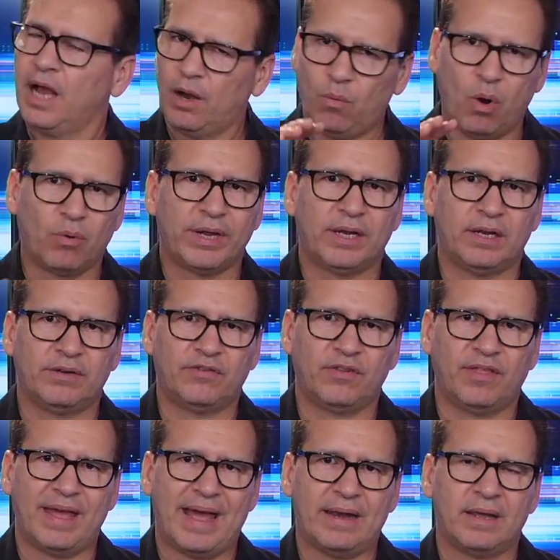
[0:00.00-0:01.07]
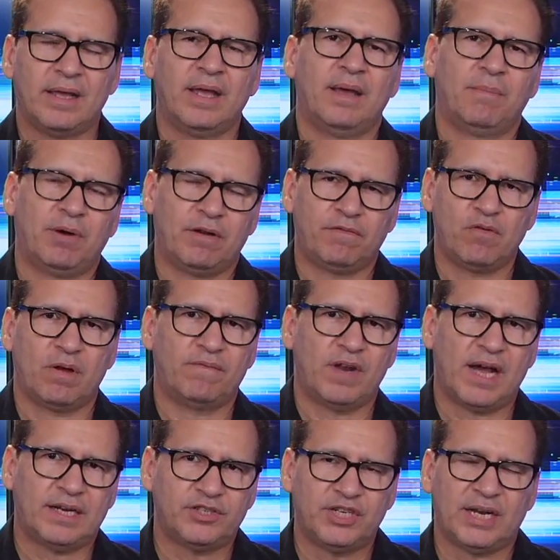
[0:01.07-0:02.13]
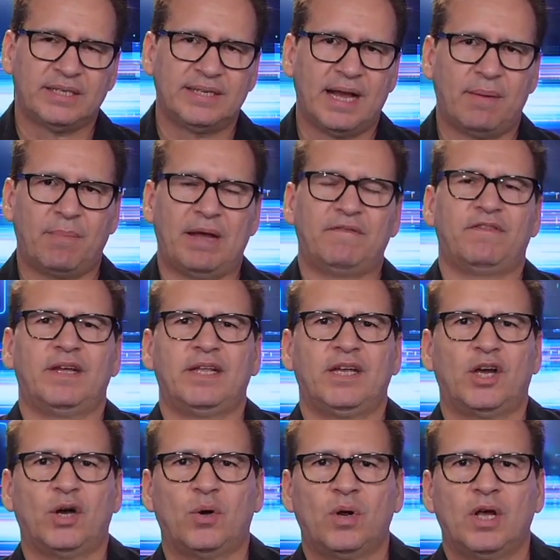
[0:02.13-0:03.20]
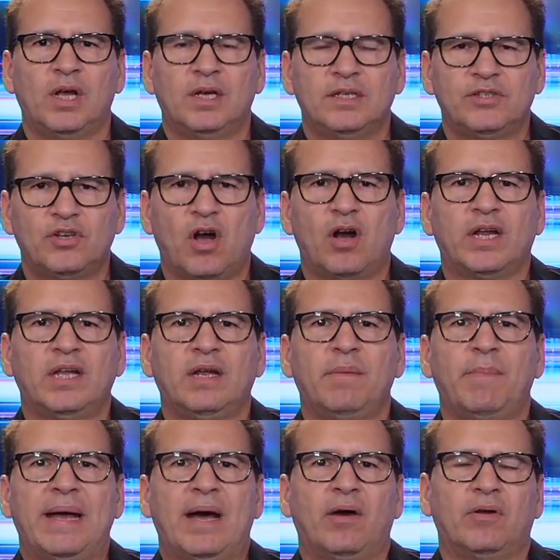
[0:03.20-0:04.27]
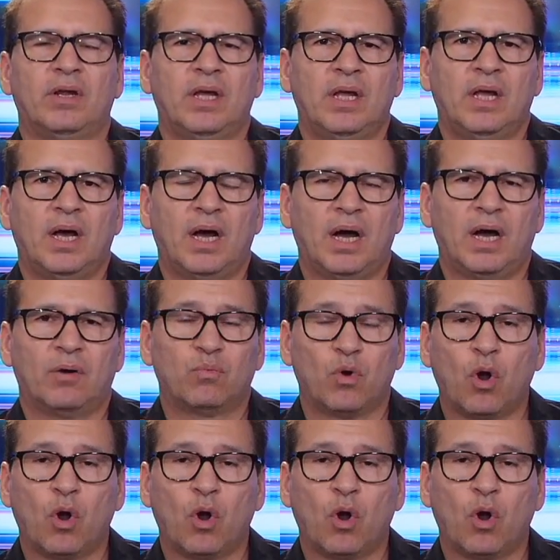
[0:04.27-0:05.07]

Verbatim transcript: I won't get into that, but if you have not checked out my video talking about uh,